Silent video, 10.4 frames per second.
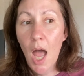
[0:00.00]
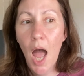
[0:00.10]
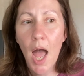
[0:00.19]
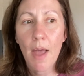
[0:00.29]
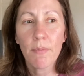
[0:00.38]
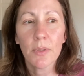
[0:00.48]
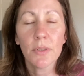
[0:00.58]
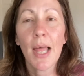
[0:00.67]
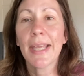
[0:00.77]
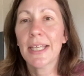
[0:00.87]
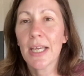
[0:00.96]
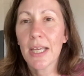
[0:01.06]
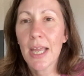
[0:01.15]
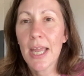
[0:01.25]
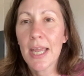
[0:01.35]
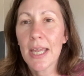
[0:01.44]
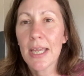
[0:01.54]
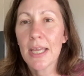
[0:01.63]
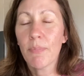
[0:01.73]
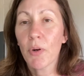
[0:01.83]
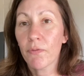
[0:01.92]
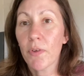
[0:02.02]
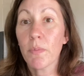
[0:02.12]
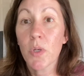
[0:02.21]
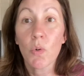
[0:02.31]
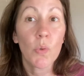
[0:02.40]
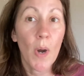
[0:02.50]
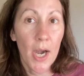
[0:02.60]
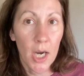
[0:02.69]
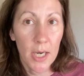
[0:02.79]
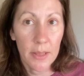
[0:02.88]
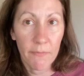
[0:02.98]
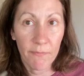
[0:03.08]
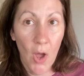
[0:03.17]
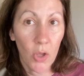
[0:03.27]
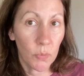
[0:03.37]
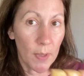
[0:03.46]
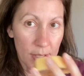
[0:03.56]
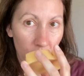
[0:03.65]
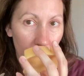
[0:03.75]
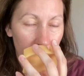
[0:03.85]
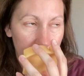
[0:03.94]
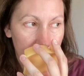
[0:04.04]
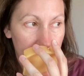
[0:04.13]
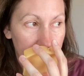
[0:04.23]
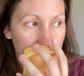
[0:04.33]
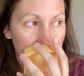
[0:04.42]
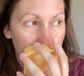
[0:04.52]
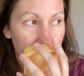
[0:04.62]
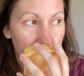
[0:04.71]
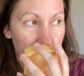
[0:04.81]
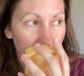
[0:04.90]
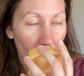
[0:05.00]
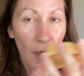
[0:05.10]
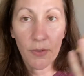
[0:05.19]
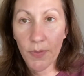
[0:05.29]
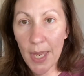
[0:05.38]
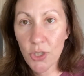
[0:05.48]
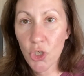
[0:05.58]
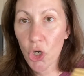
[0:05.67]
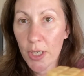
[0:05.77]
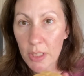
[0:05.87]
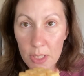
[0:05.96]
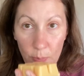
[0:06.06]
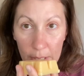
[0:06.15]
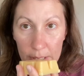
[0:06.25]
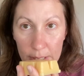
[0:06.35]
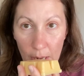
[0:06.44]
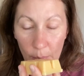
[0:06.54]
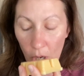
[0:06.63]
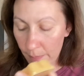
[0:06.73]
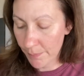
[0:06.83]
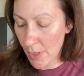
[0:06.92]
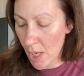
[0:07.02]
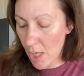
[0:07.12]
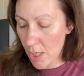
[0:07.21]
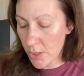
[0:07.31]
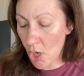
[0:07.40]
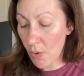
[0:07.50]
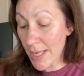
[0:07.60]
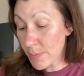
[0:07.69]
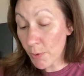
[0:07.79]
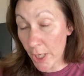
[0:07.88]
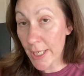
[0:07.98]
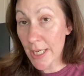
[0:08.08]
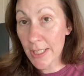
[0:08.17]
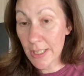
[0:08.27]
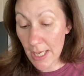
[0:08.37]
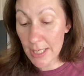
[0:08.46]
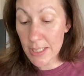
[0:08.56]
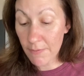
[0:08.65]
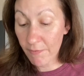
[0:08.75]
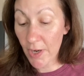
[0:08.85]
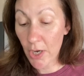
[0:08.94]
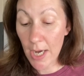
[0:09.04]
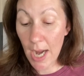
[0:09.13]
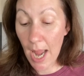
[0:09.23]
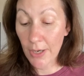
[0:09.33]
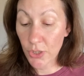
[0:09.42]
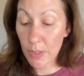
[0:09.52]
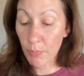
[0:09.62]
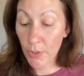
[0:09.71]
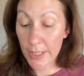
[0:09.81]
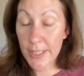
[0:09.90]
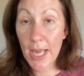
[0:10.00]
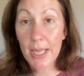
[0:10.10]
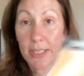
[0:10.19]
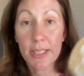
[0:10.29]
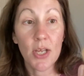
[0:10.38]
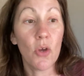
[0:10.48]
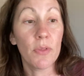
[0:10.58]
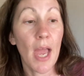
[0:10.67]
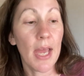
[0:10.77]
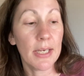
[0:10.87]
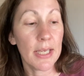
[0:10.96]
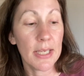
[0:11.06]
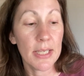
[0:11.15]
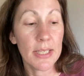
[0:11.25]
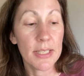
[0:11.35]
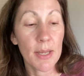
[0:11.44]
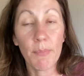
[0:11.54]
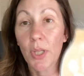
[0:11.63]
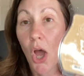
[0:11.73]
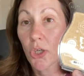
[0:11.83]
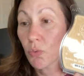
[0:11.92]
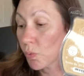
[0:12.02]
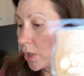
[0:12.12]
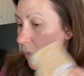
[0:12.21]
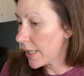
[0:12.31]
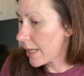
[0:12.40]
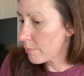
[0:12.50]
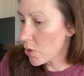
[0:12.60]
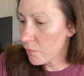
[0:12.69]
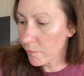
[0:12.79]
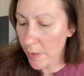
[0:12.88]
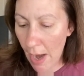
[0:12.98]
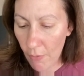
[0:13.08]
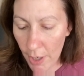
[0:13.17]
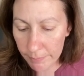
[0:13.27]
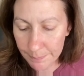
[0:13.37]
like a perfume you would wear in the fall and winter rather than during the spring and summer. So it's pretty. It is a very actually pretty scent. So that is Blonde Wood and Moonflower.